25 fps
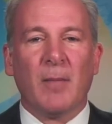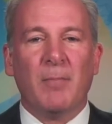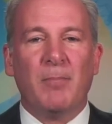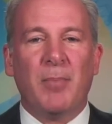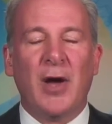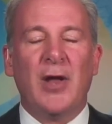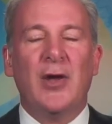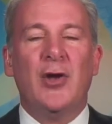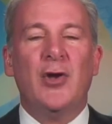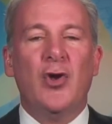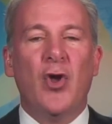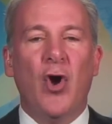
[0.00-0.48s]

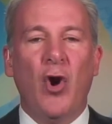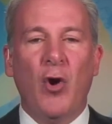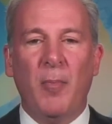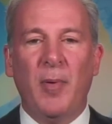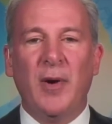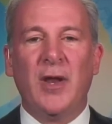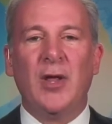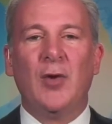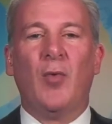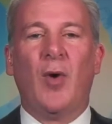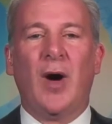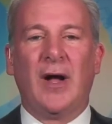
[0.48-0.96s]
But
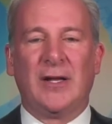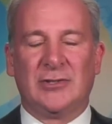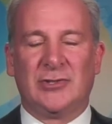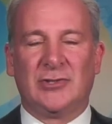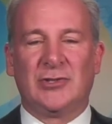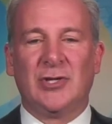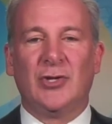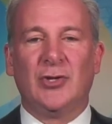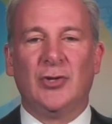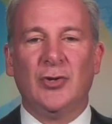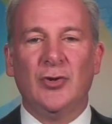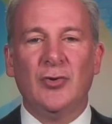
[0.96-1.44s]
nobody wants
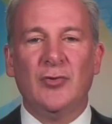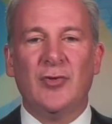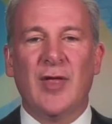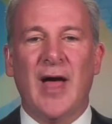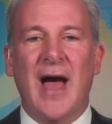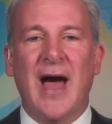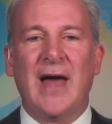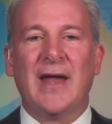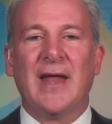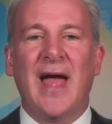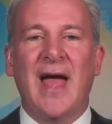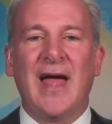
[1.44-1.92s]
to do that.